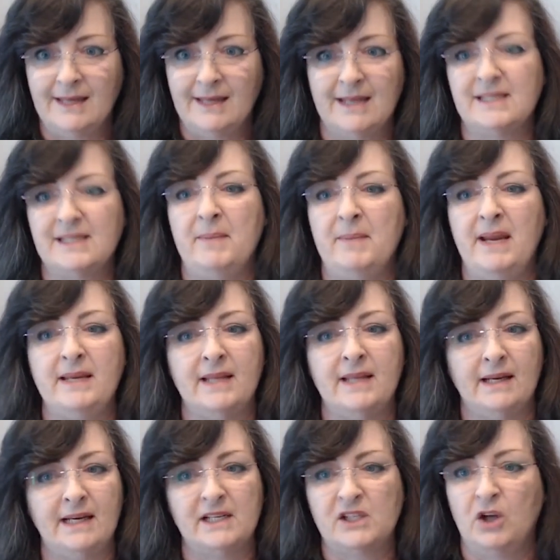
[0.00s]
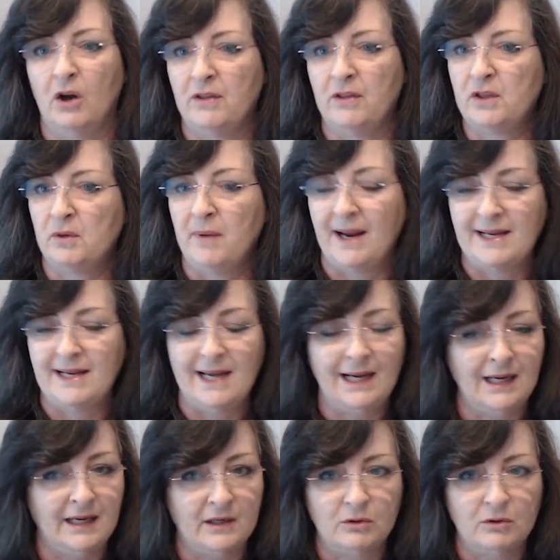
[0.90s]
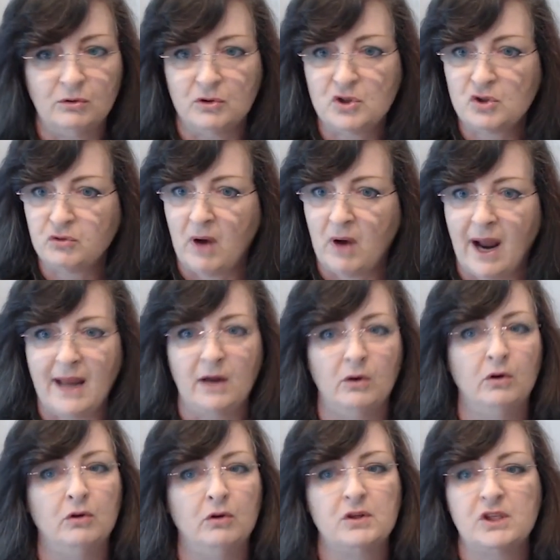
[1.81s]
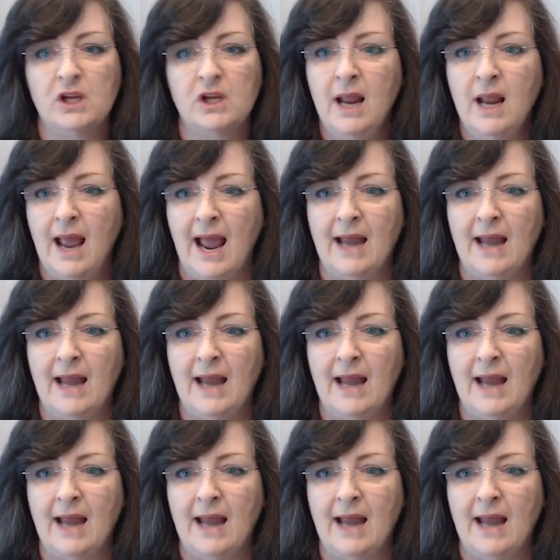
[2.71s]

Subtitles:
It doesn't mean that it's gone through any clinical trials